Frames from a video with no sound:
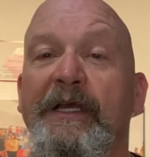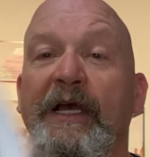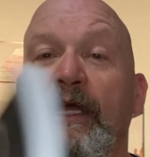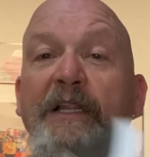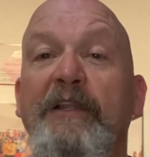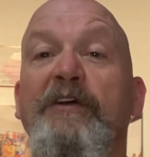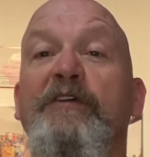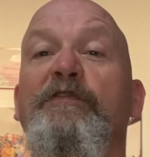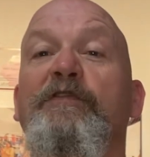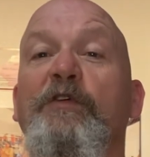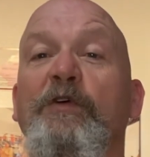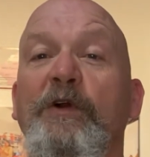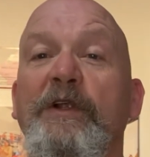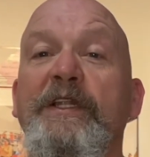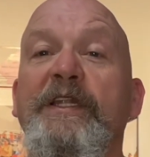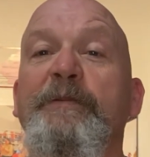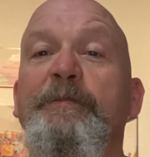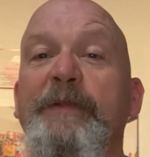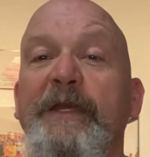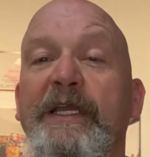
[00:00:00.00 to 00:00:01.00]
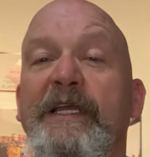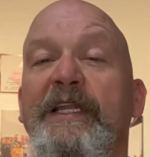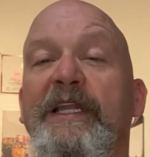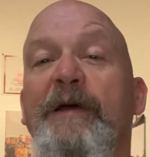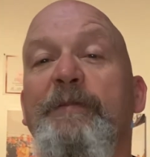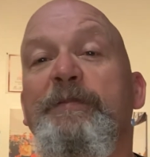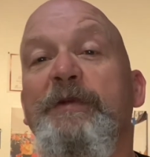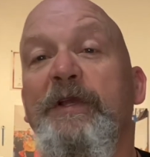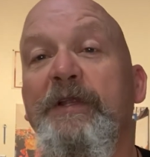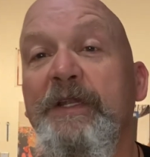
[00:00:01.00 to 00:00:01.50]
I look forward to picking
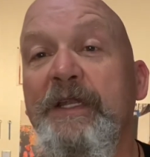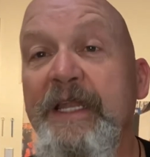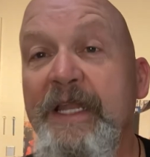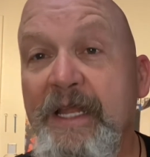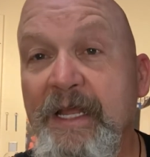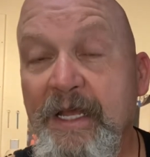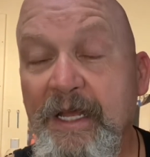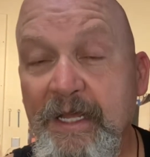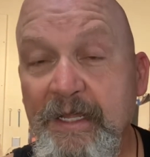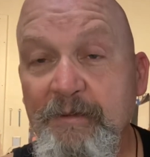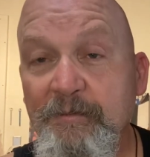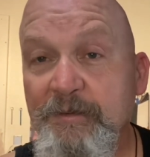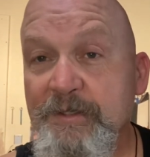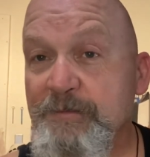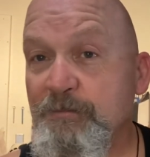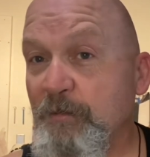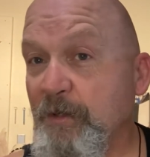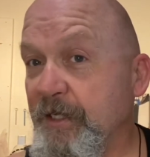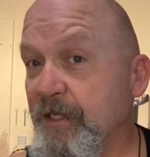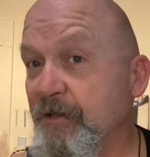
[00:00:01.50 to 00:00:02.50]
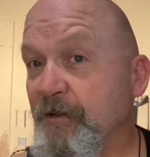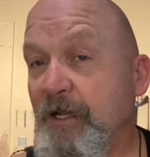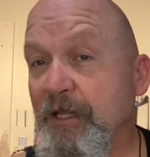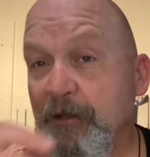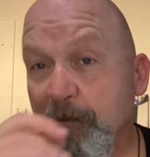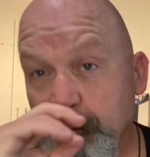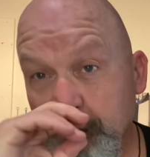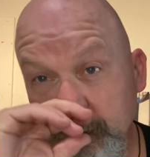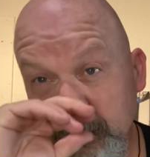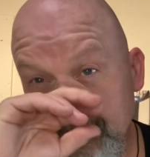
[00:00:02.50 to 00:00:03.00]
up your uh, one of your
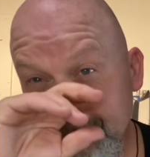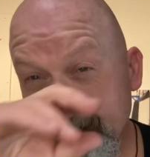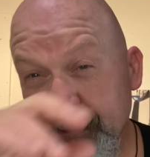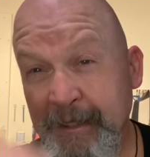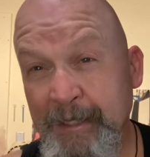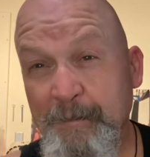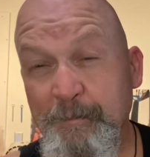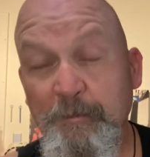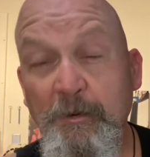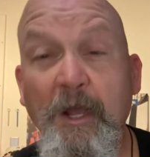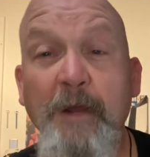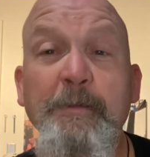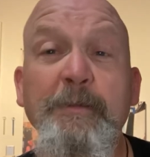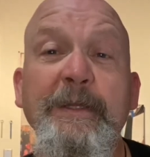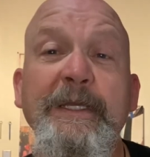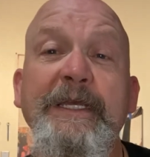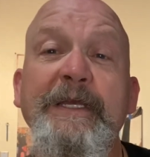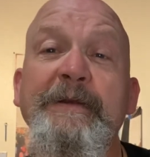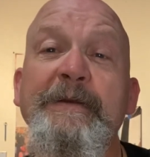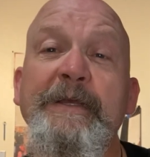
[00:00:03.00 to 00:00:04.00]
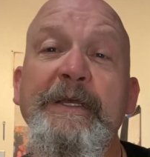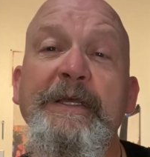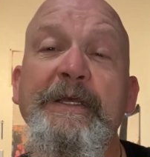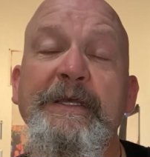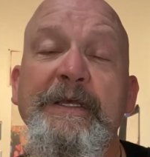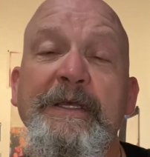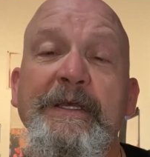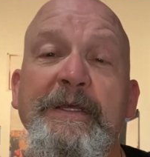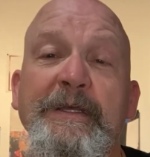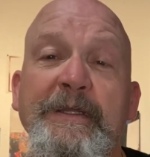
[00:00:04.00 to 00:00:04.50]
other books uh, probably
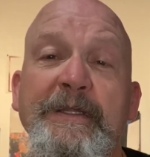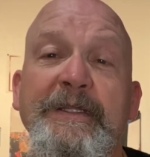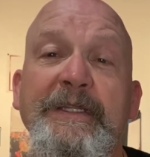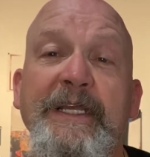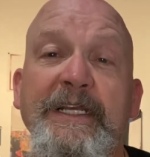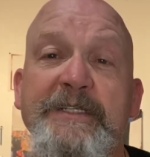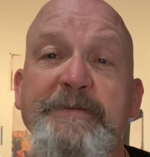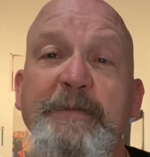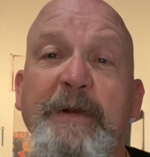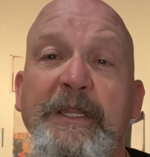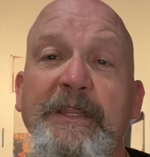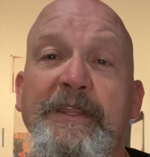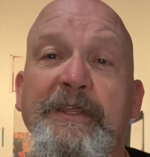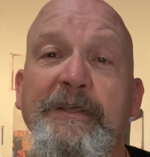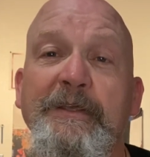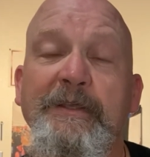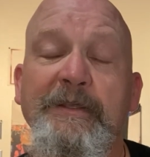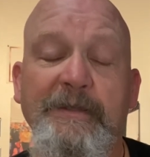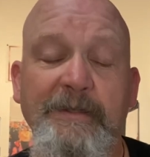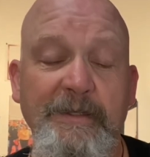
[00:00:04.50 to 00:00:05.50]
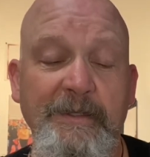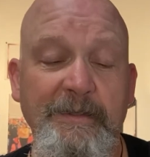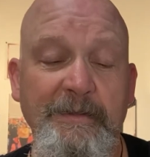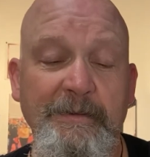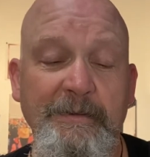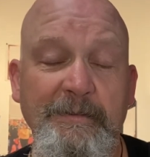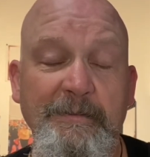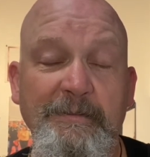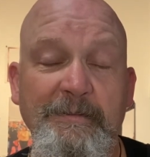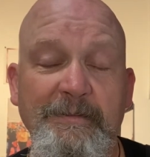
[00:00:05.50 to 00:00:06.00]
next month.
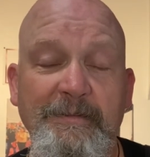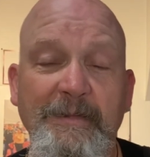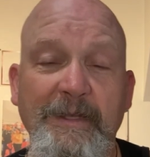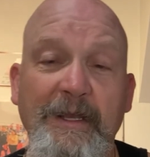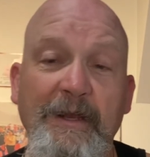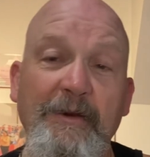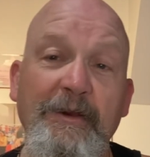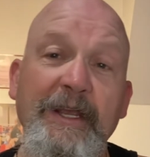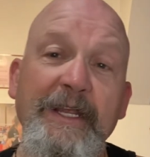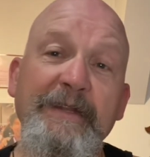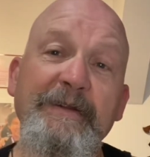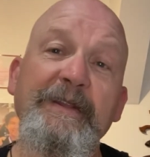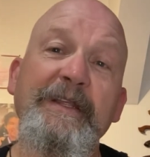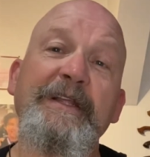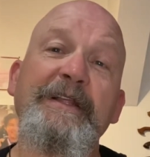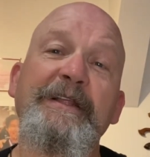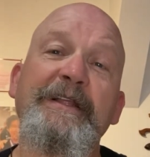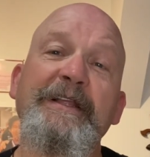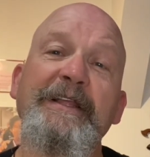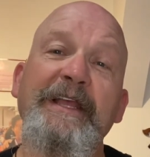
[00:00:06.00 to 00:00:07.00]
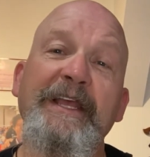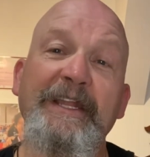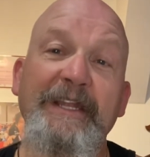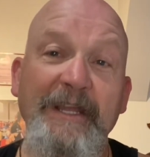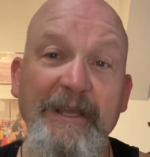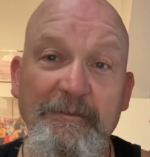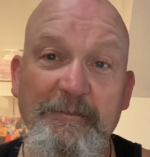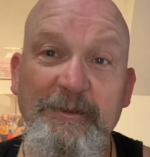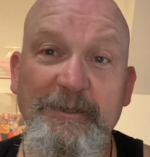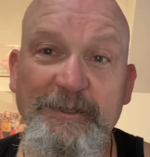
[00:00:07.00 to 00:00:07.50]
All right. And
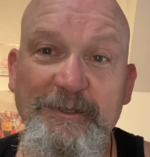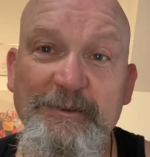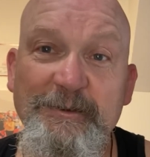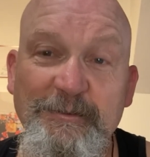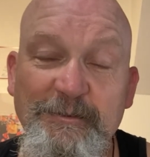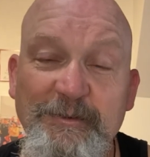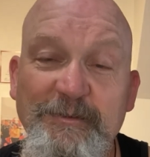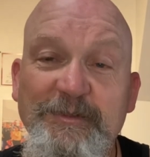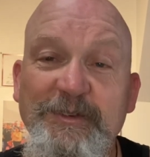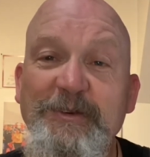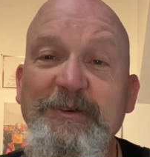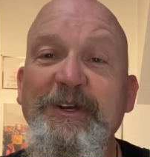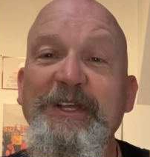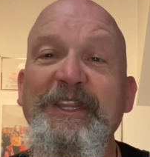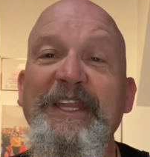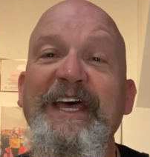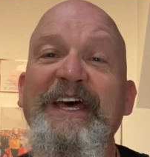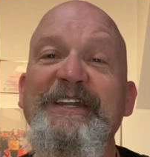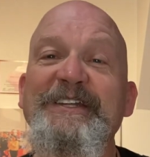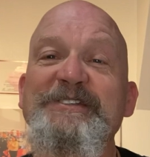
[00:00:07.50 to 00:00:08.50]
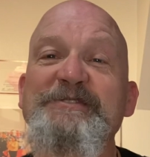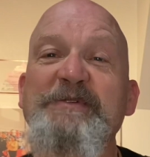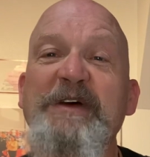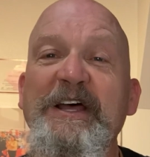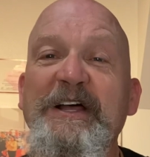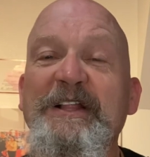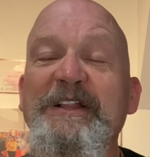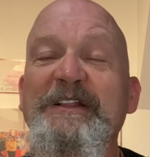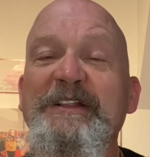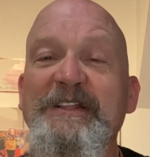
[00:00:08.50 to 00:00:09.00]
I will do a review on that as
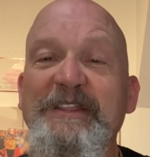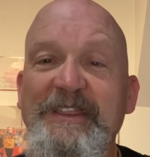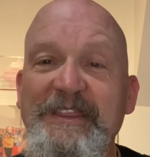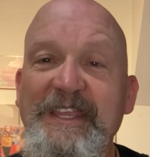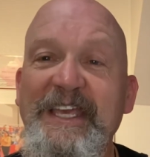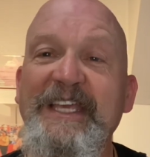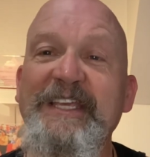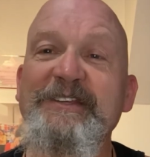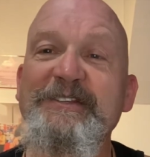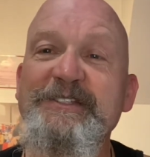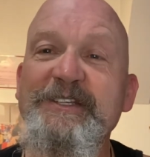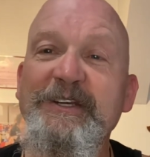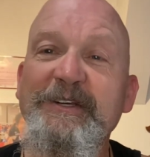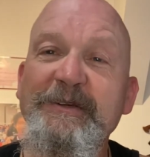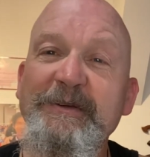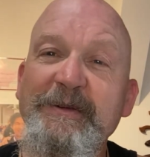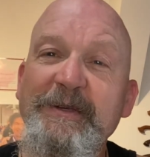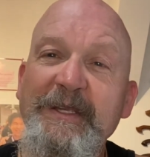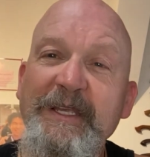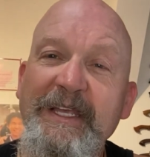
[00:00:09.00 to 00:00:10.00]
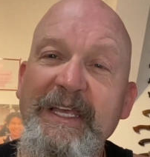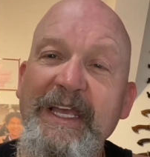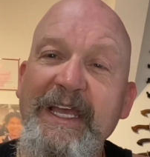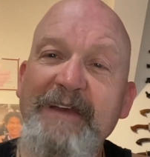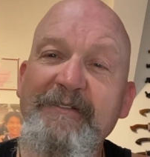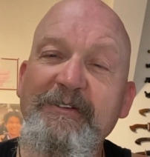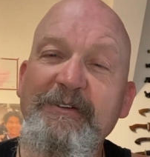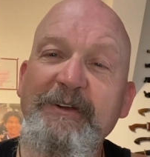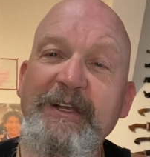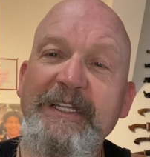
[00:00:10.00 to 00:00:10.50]
well. Thank you, sir.
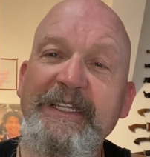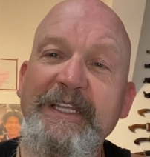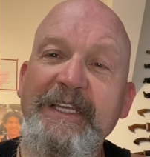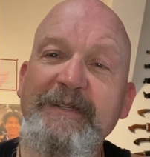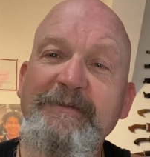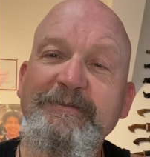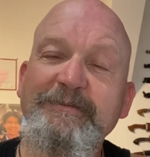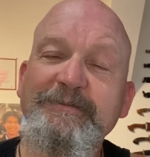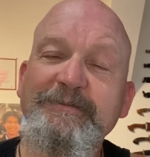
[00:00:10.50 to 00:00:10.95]
Have a great day.